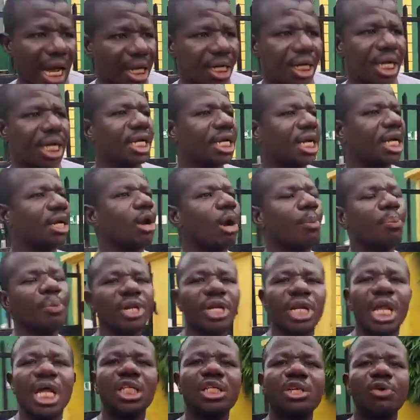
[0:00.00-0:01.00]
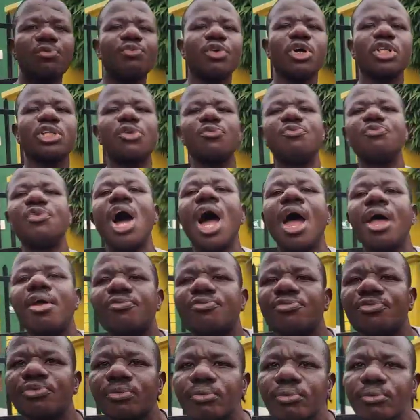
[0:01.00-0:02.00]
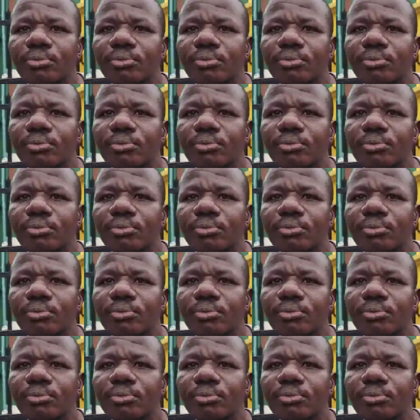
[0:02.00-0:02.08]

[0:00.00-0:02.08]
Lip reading: and ended up in 1945.